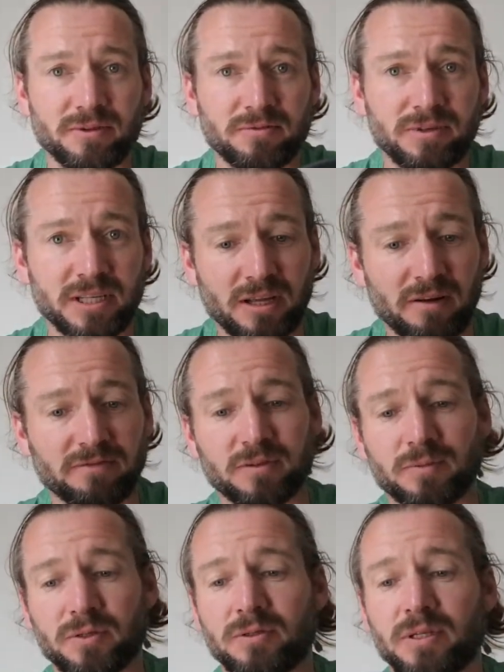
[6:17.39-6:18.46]
They're really
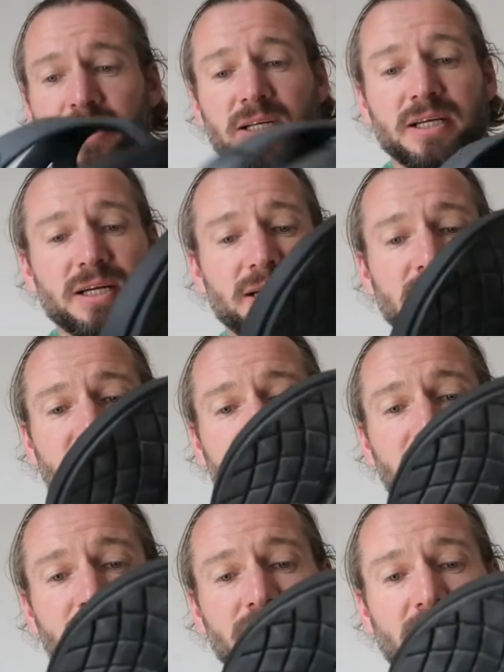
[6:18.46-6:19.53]
comfortable,
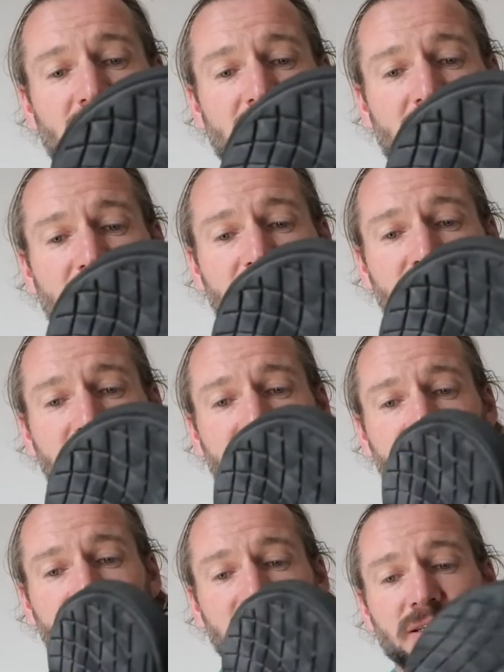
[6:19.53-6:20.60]
and
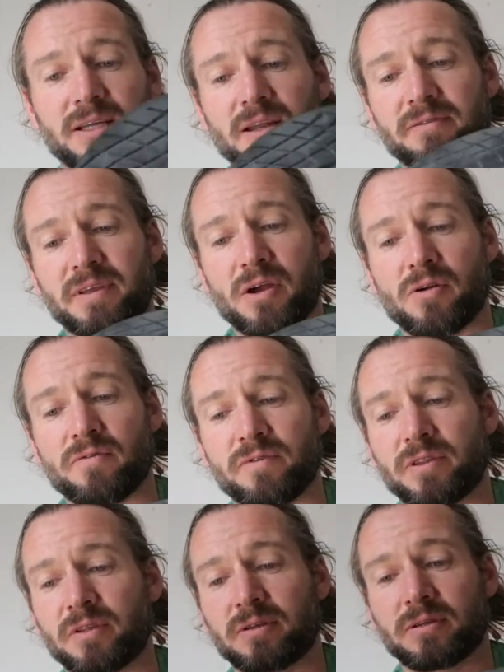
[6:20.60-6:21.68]
you can kind of get over
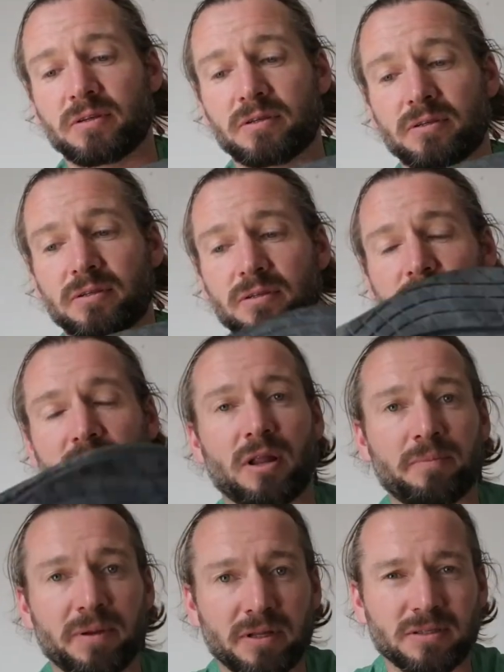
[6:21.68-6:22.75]
the
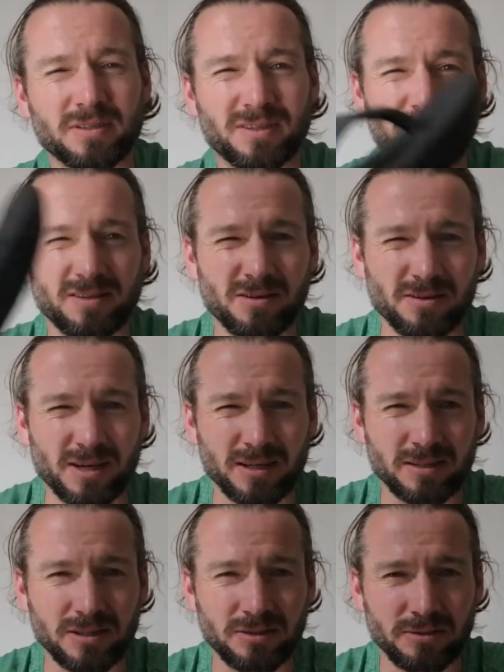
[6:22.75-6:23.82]
clumpiness because you know they're
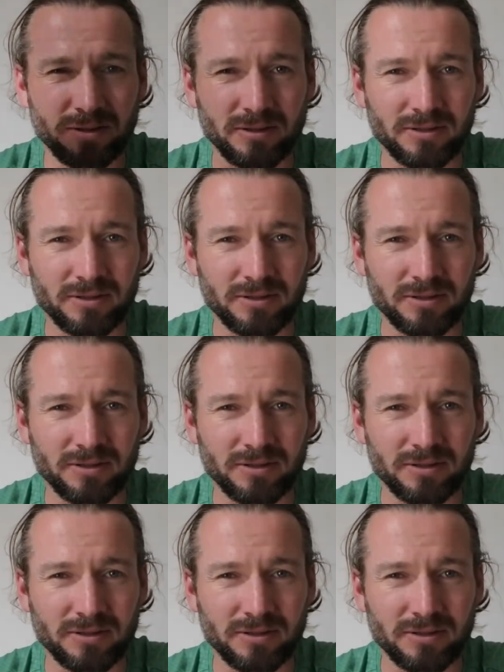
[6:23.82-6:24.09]
actually doing you